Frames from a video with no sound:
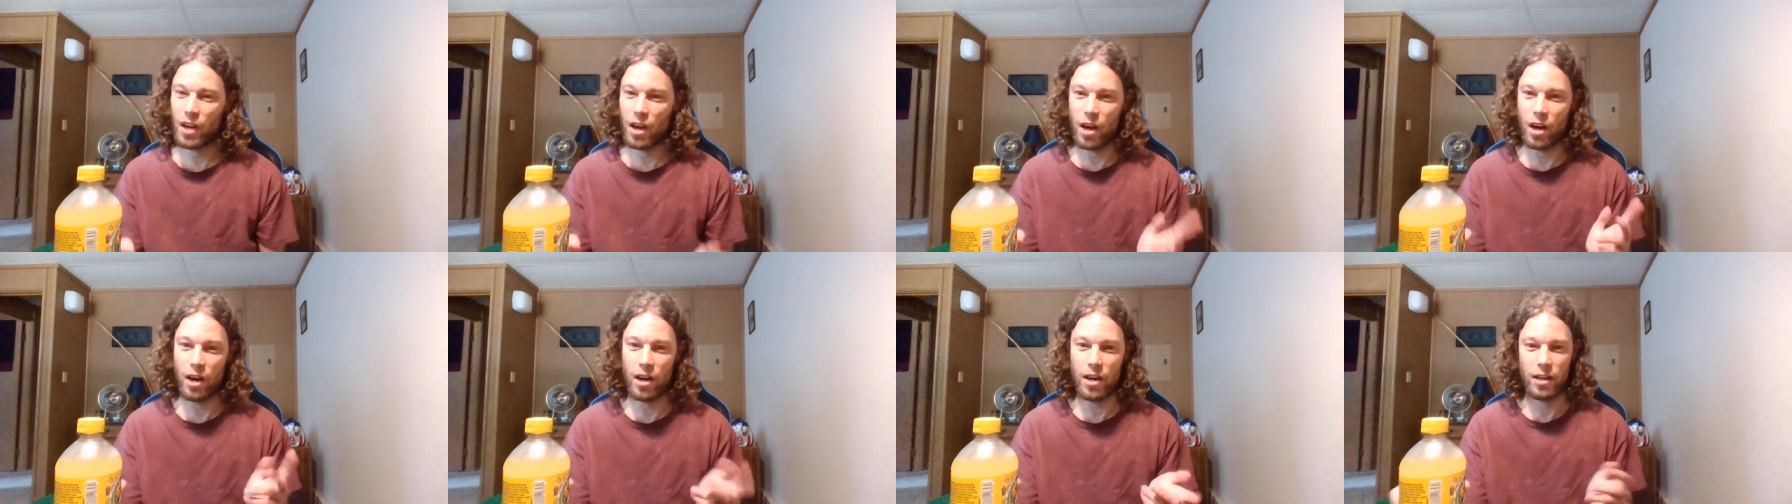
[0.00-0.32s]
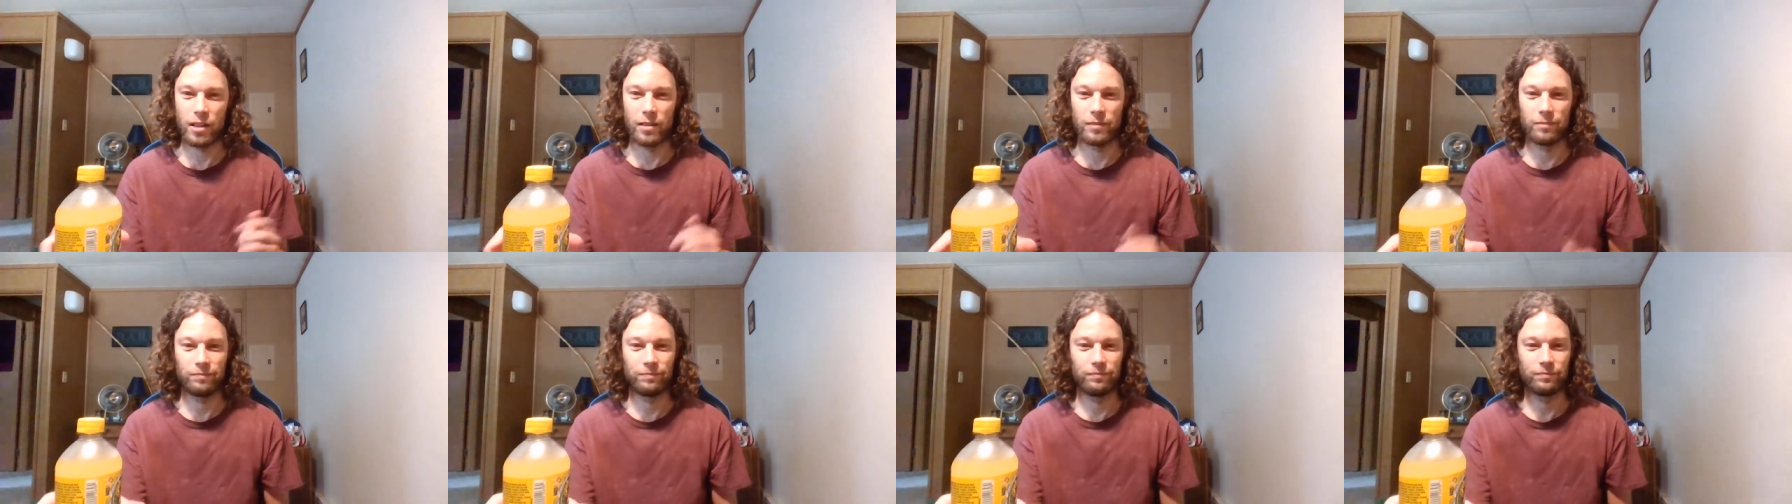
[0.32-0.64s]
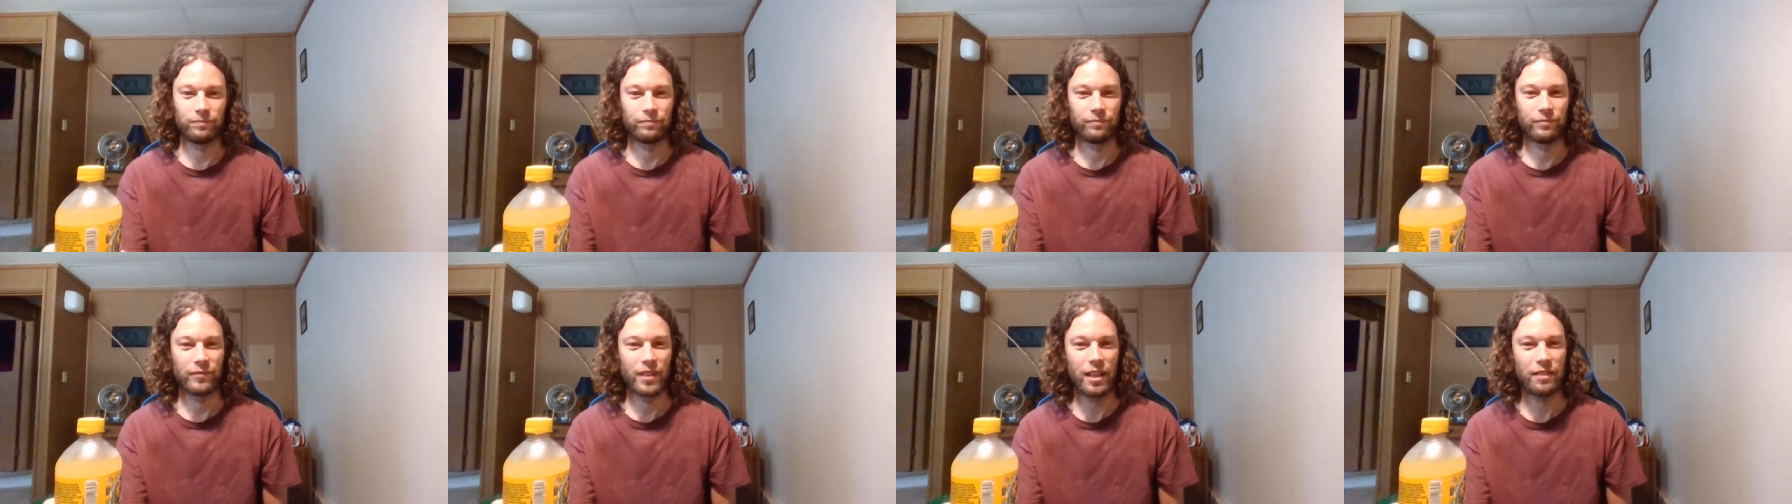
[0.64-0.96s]
All right,
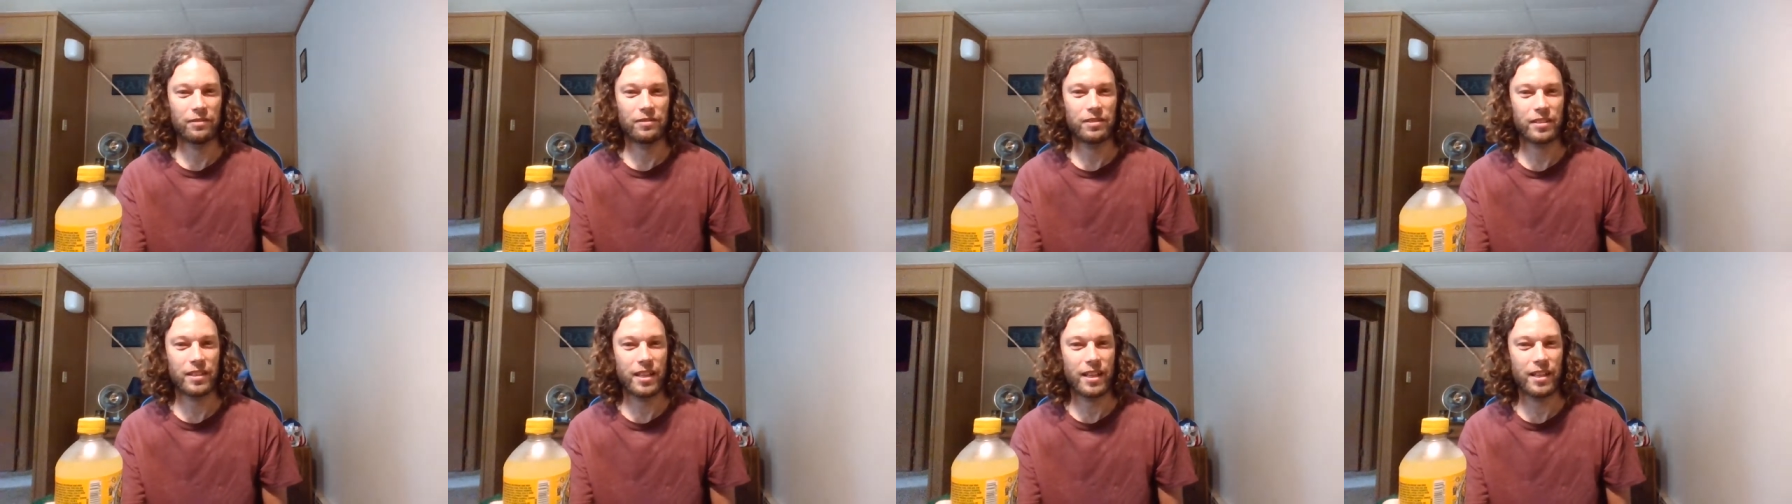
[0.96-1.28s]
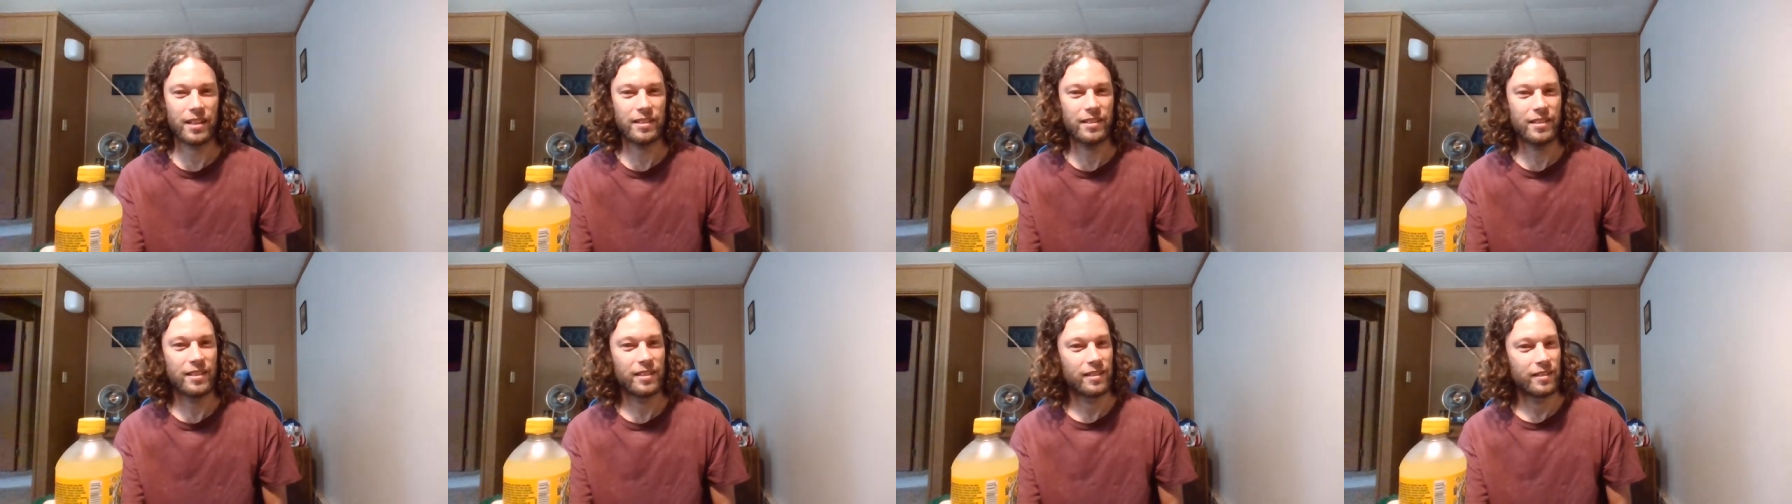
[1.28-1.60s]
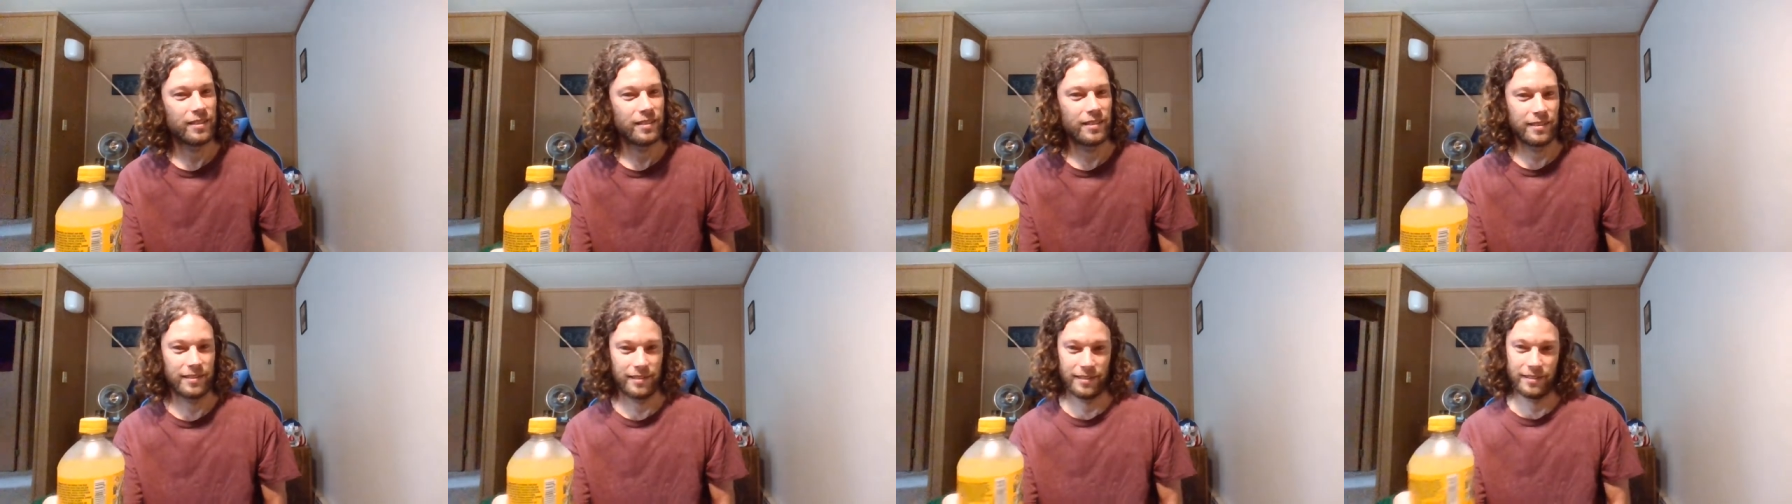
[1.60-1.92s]
enough said.
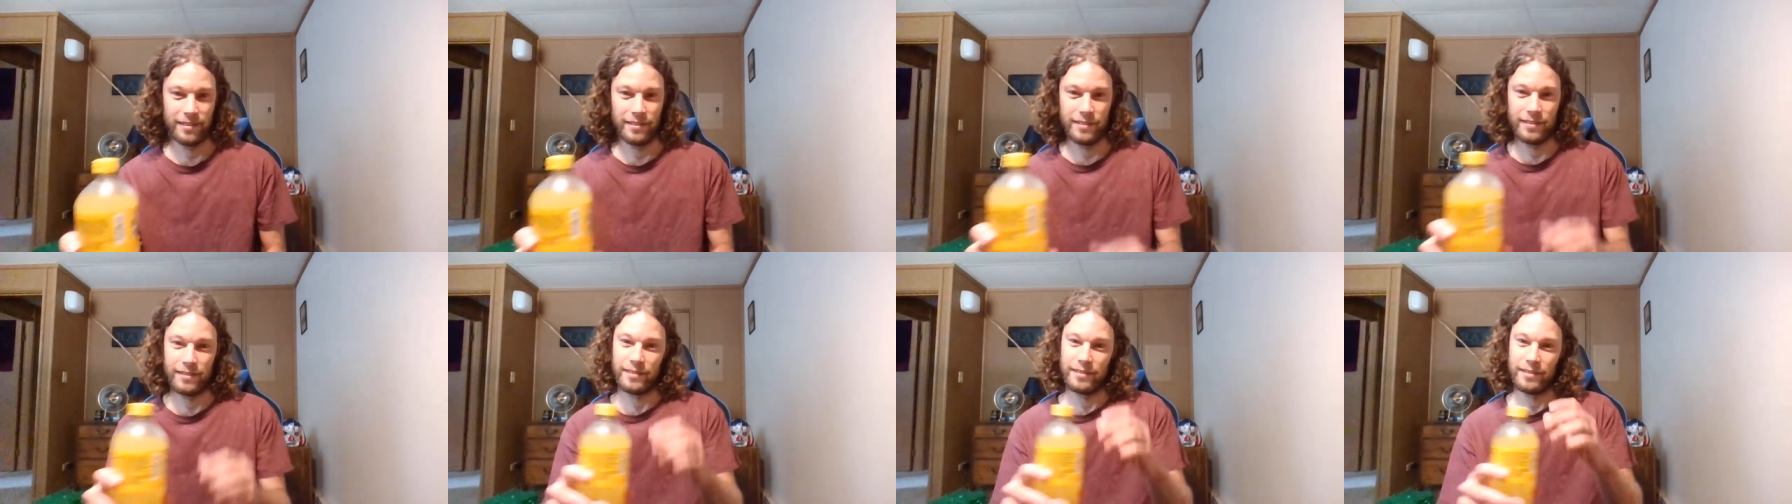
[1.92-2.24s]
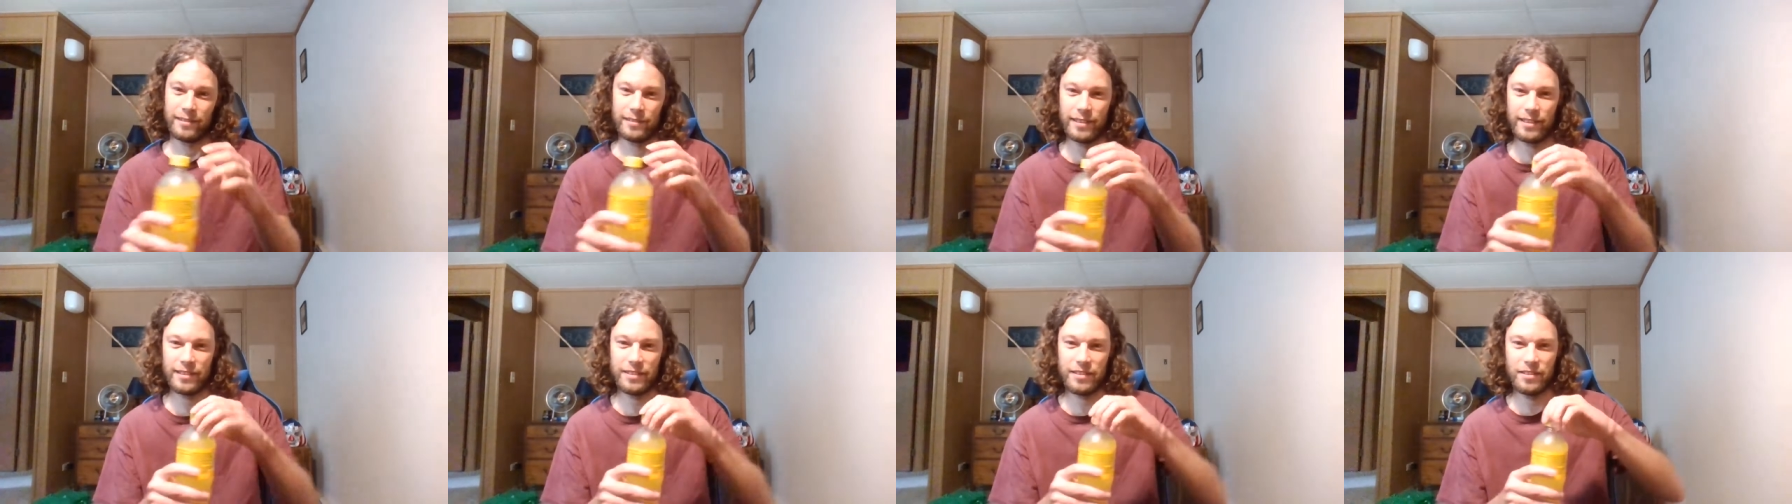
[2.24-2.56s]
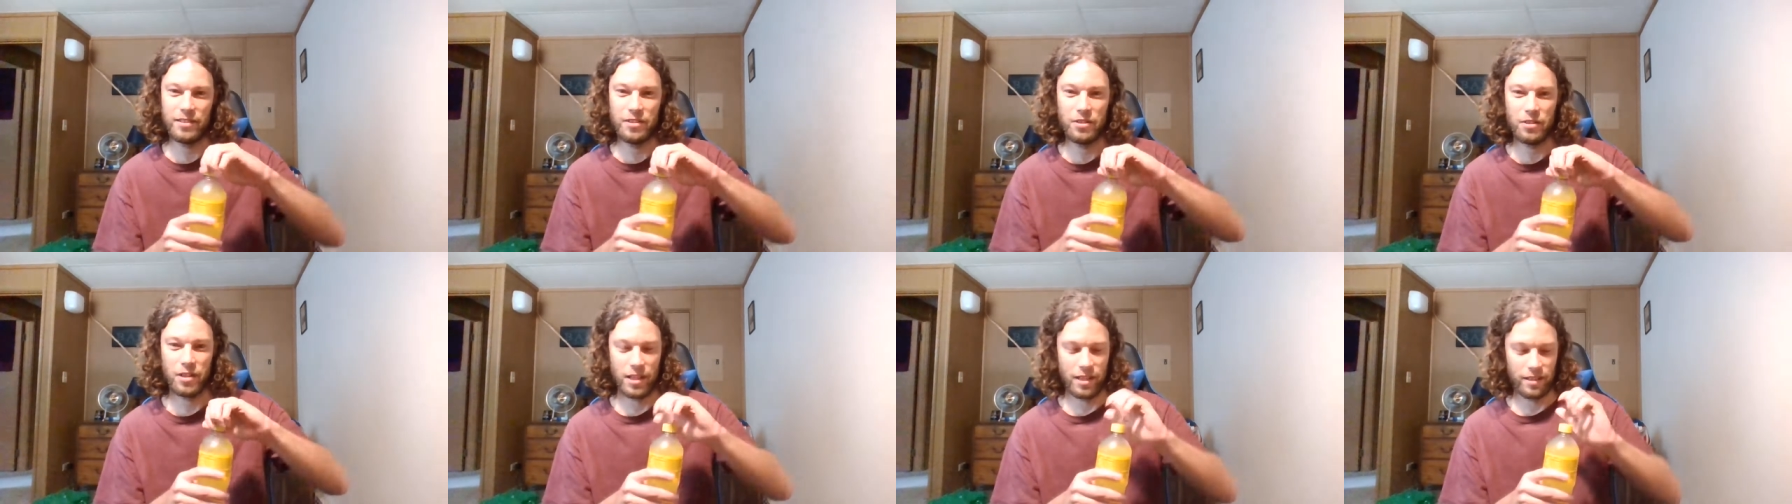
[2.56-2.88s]
Let's
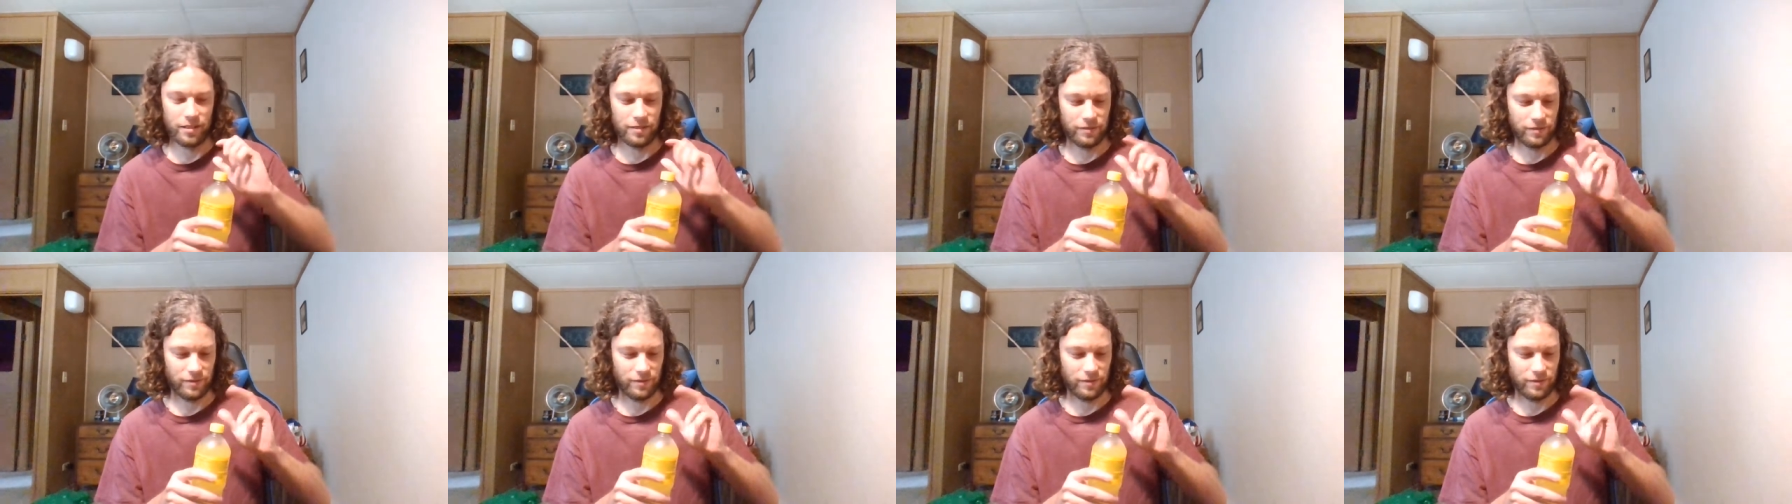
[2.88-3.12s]
do it.